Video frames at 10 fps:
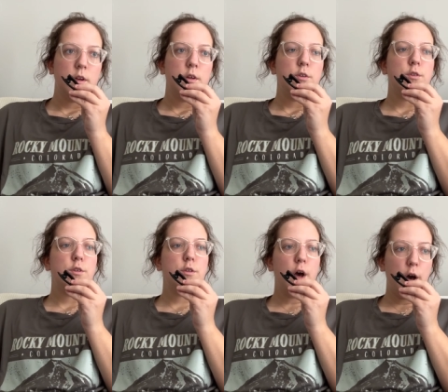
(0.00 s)

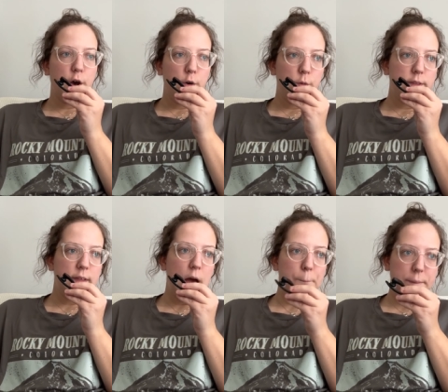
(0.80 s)
So, with
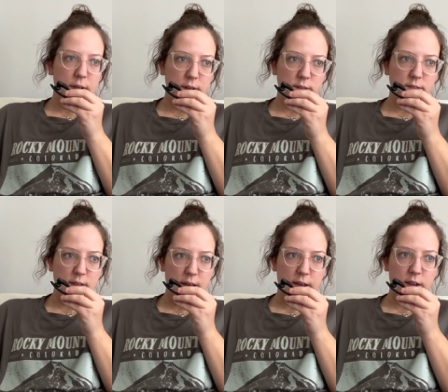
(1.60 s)
that being
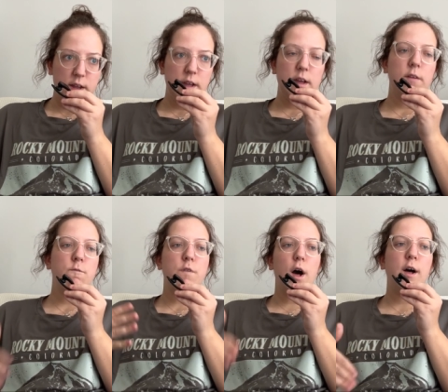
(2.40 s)
said, it
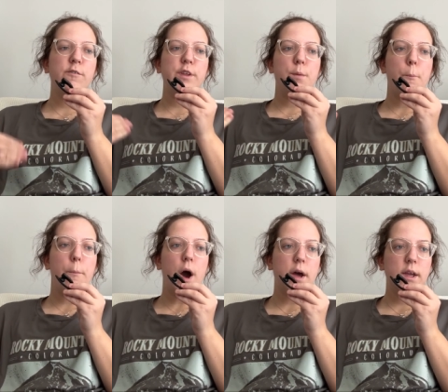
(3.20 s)
involves
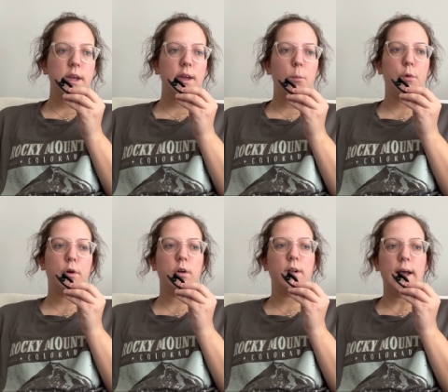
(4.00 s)
embodying
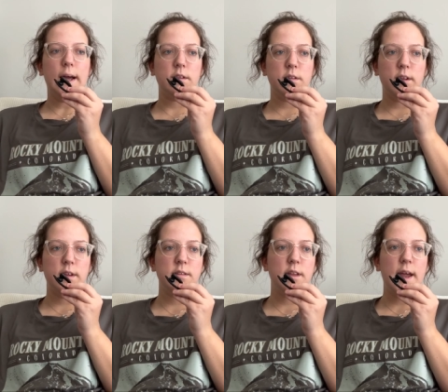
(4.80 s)
moral
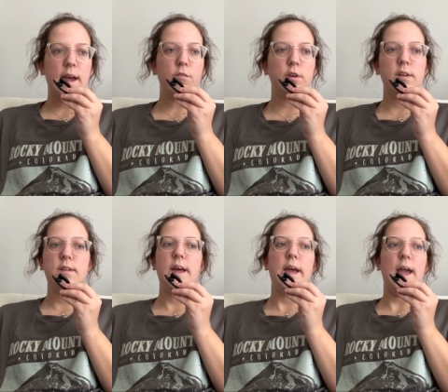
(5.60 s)
excellence in
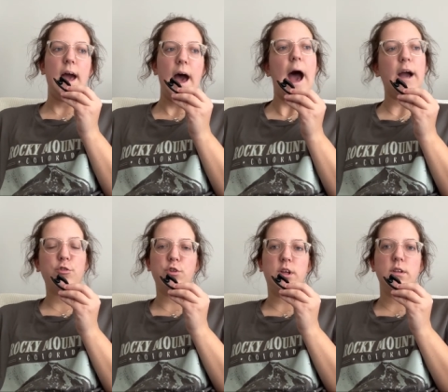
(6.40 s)
everyday
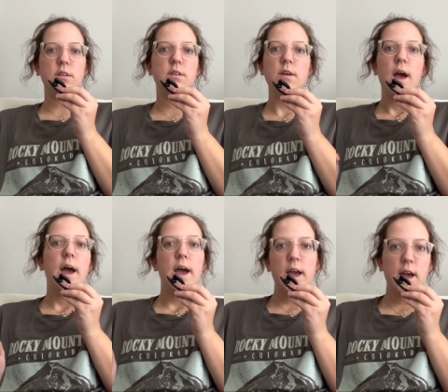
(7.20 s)
actions.
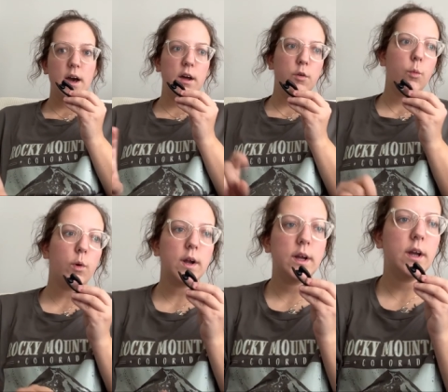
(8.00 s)
And
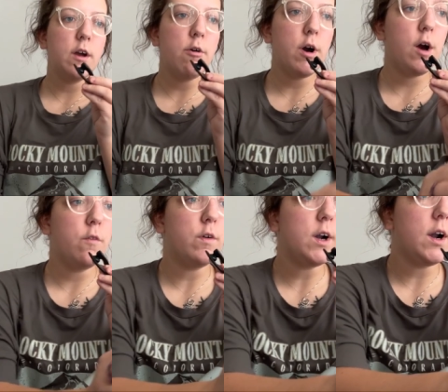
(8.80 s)
we're going to go
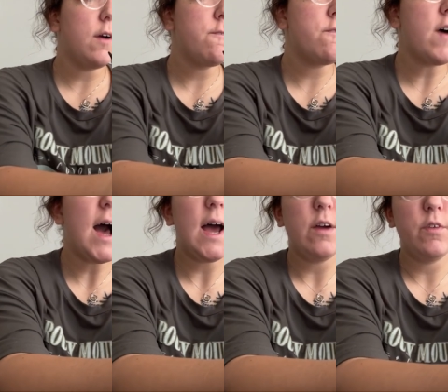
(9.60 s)
over
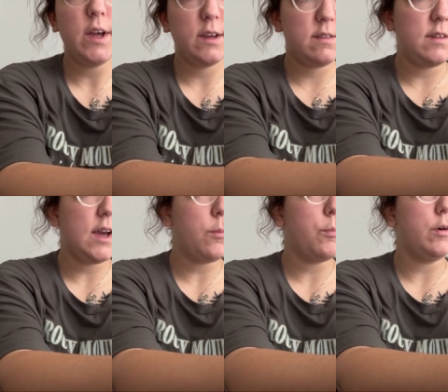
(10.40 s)
5
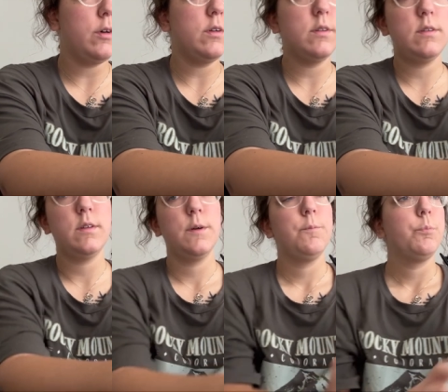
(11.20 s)
examples.
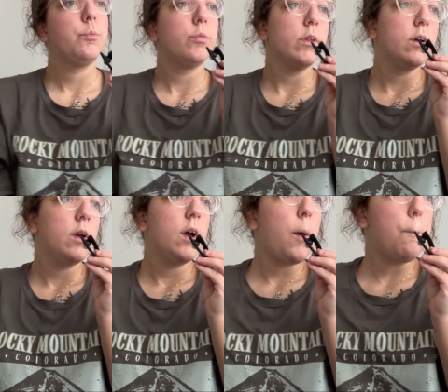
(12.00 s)

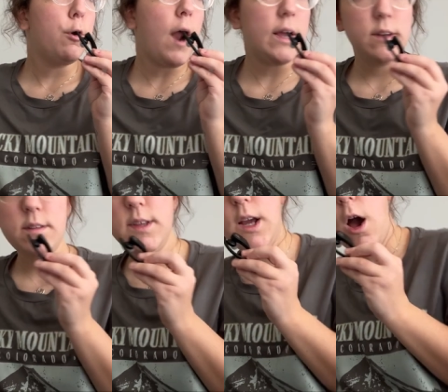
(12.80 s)

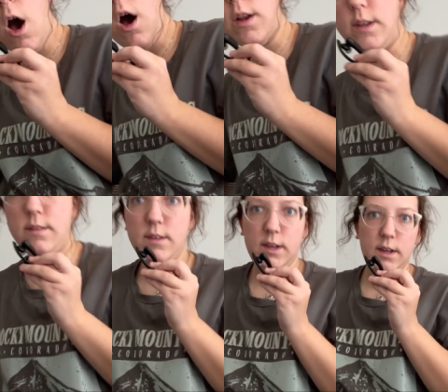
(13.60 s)
Practicing
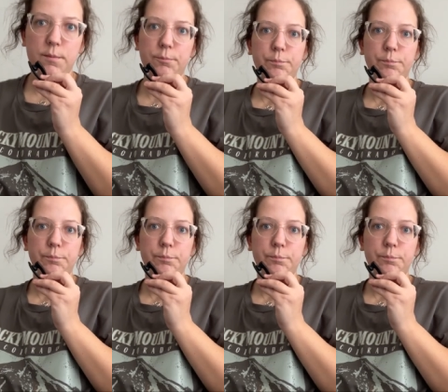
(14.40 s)
honesty.